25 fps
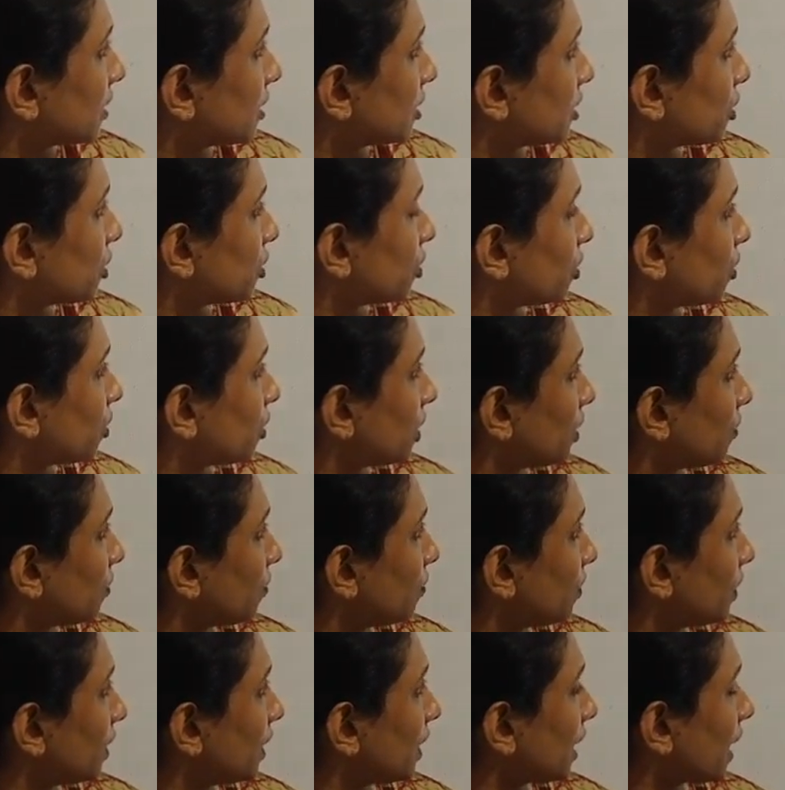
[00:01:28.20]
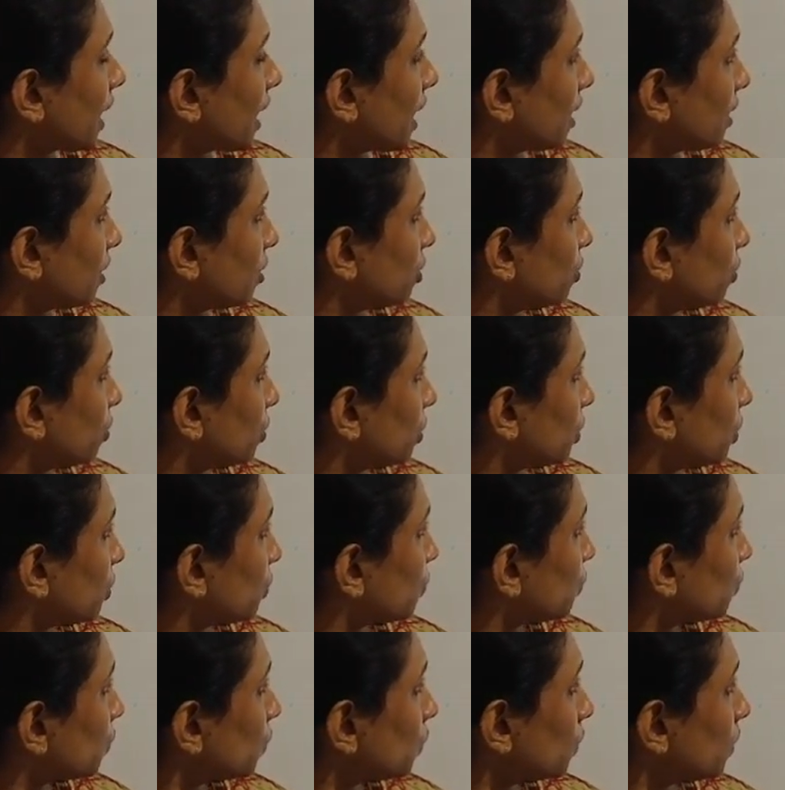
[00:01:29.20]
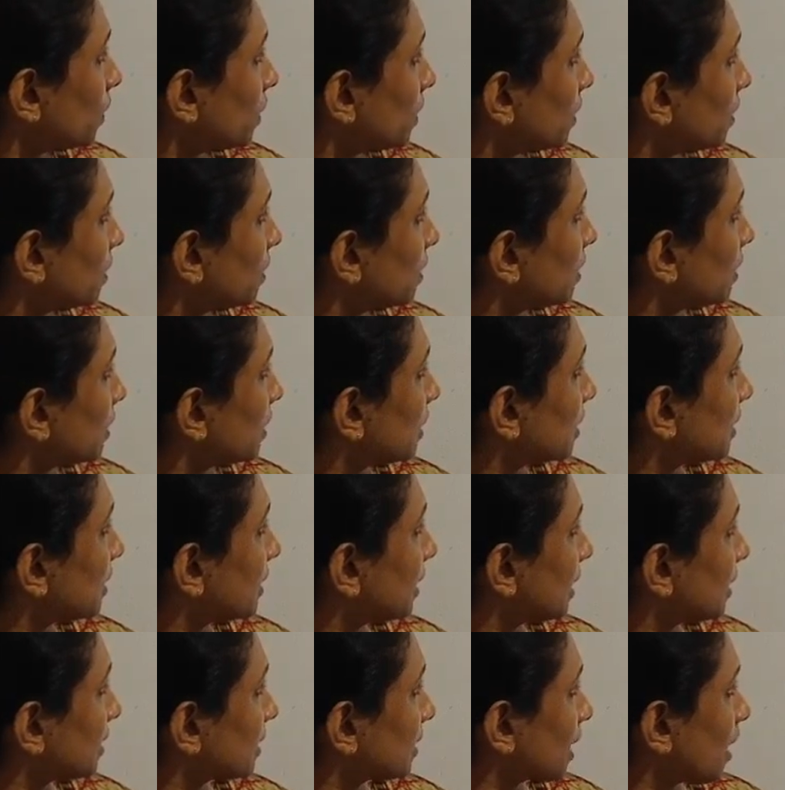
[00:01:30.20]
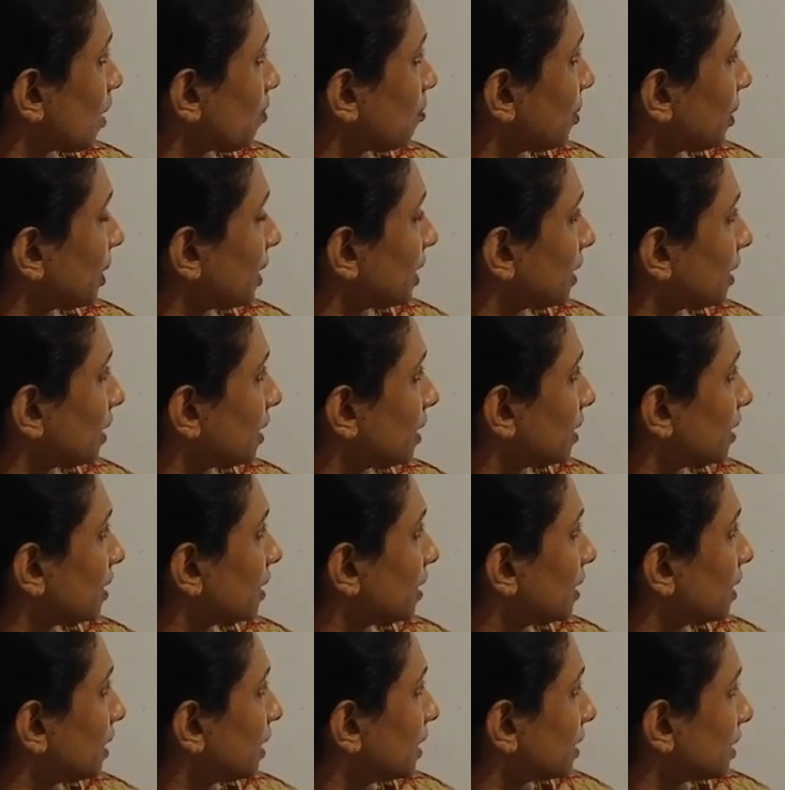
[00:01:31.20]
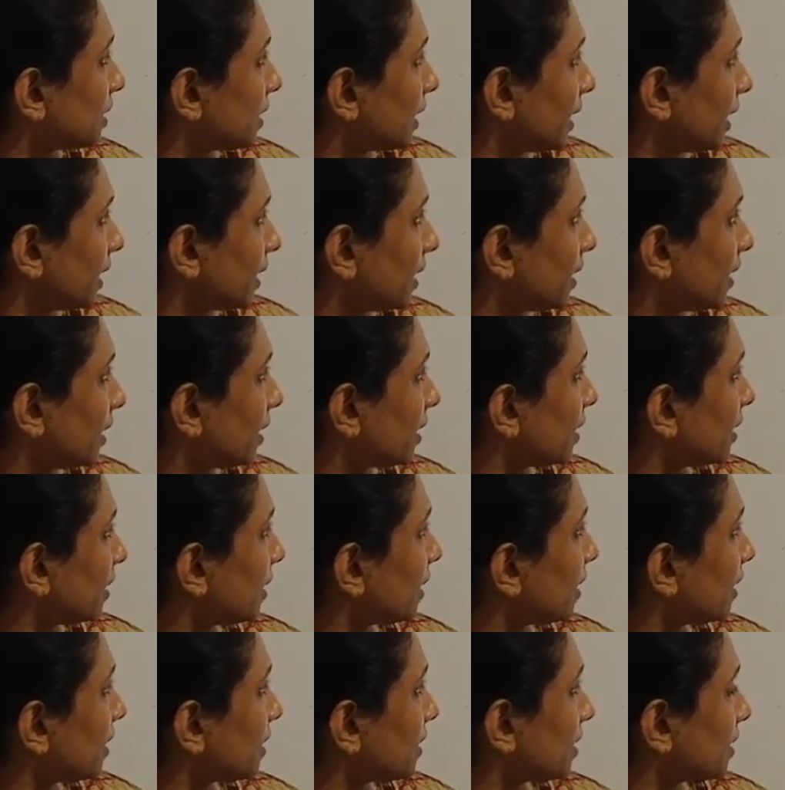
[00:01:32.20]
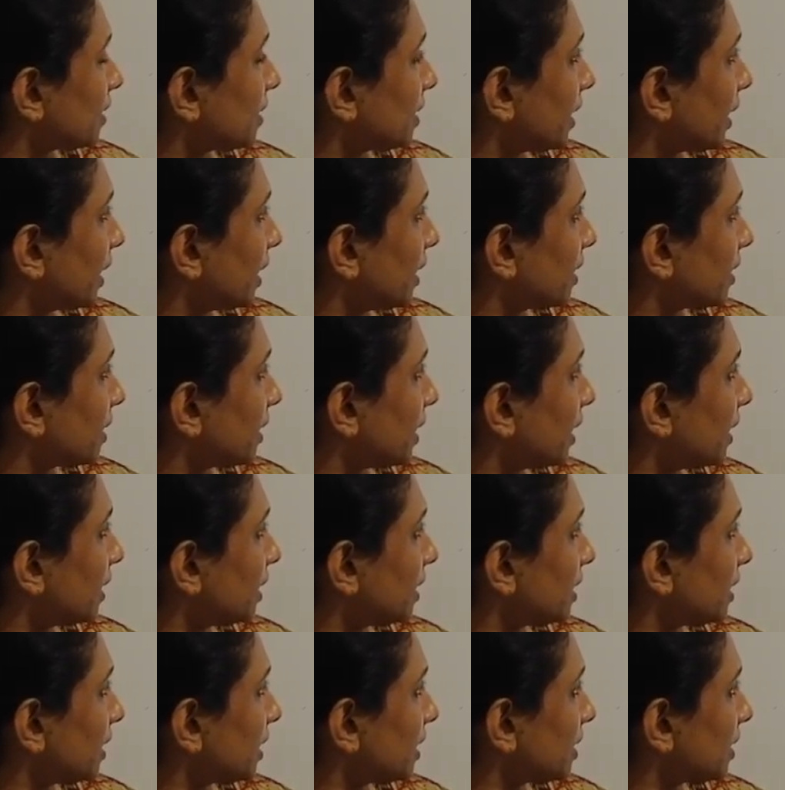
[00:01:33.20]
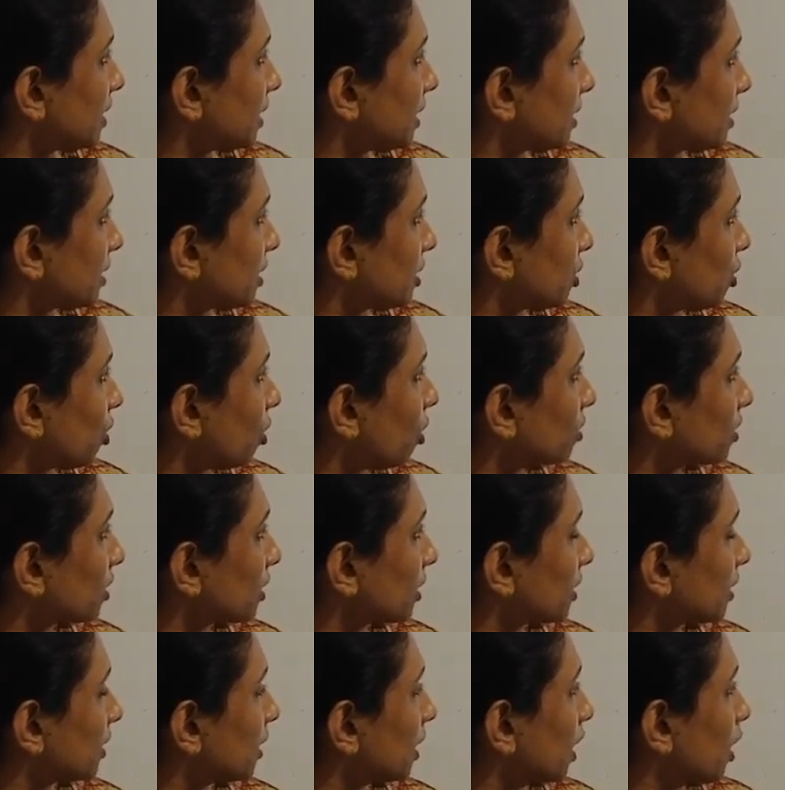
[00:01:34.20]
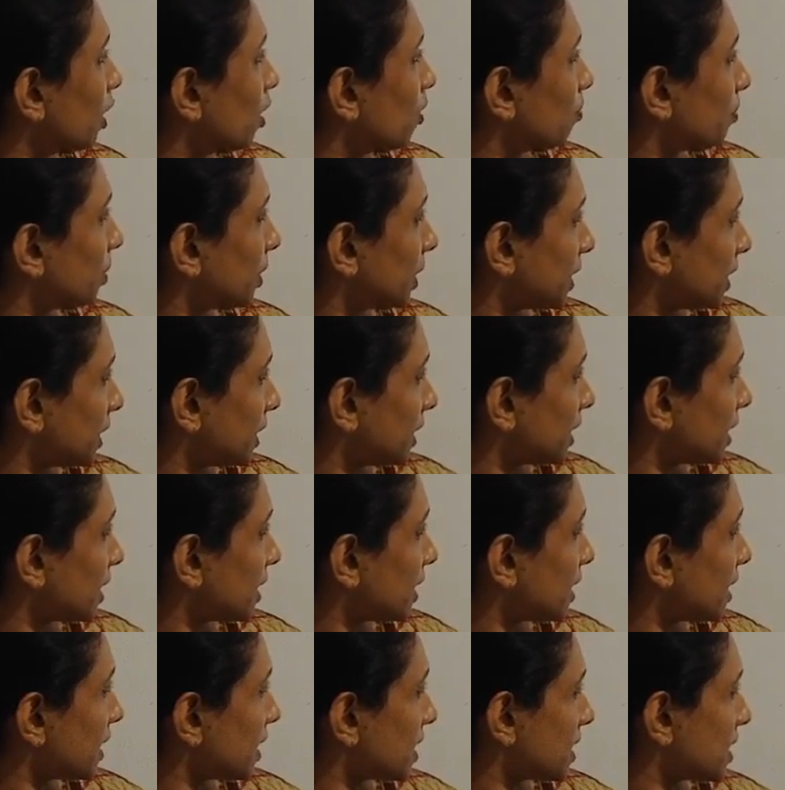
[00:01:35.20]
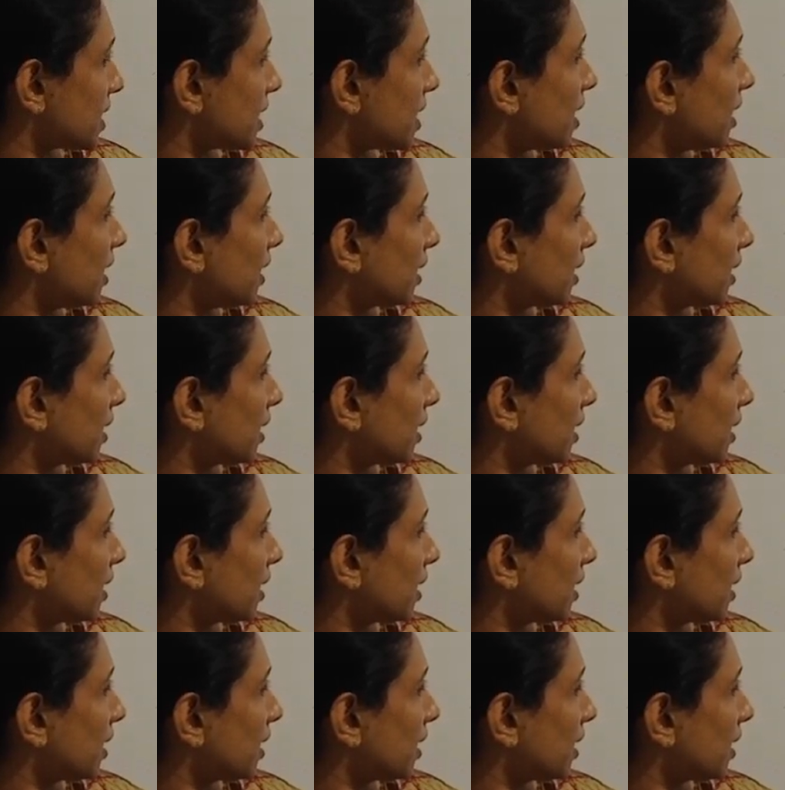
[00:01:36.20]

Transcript: So if we can go through, it says capital, trade debtors, trade creditors, stocks, purchases,